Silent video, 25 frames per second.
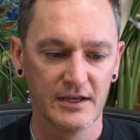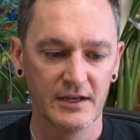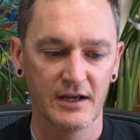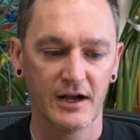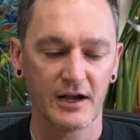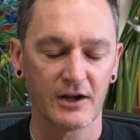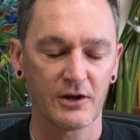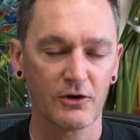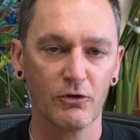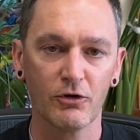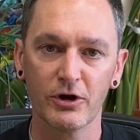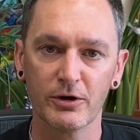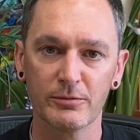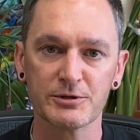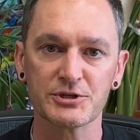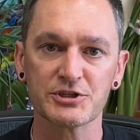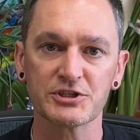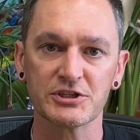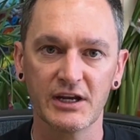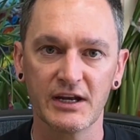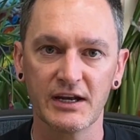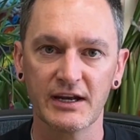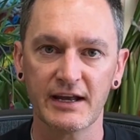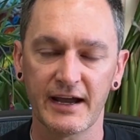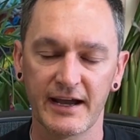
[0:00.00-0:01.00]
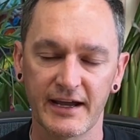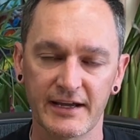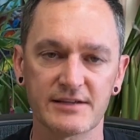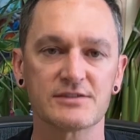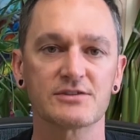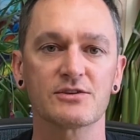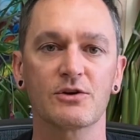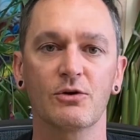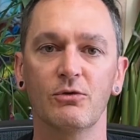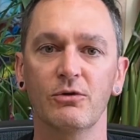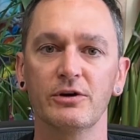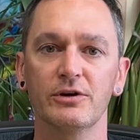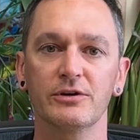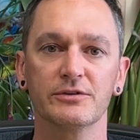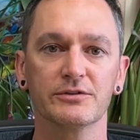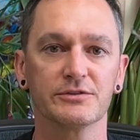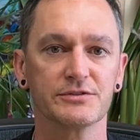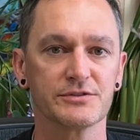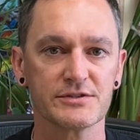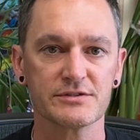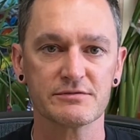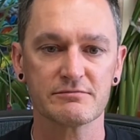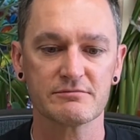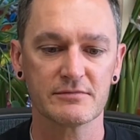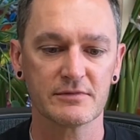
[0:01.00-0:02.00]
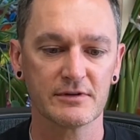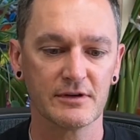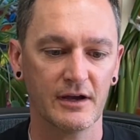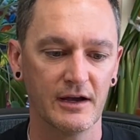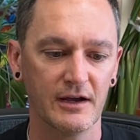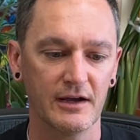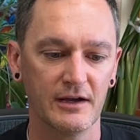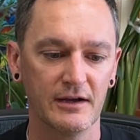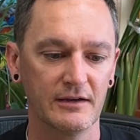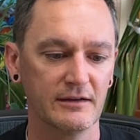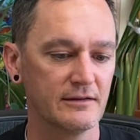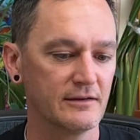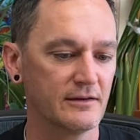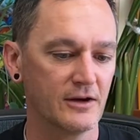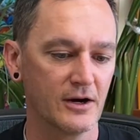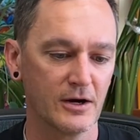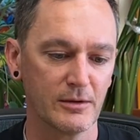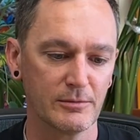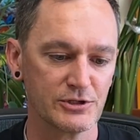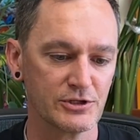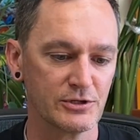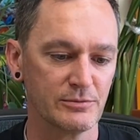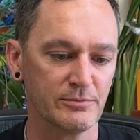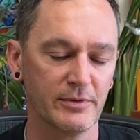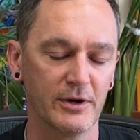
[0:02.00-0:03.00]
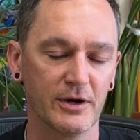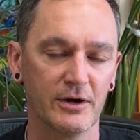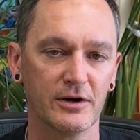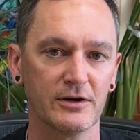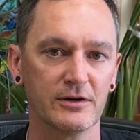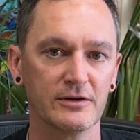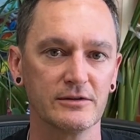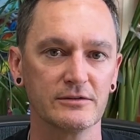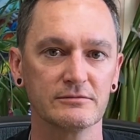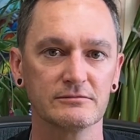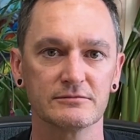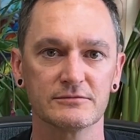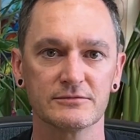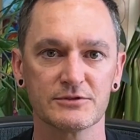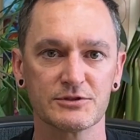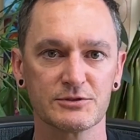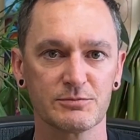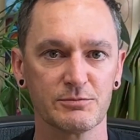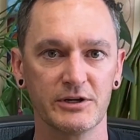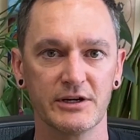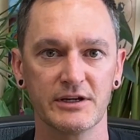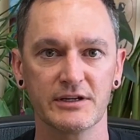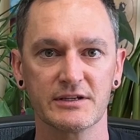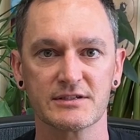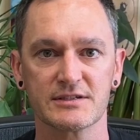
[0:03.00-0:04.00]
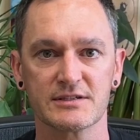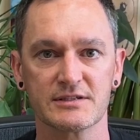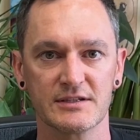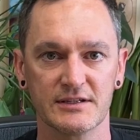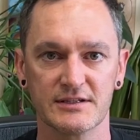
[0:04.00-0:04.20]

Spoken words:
A coil machine has coils, armature bar, springs.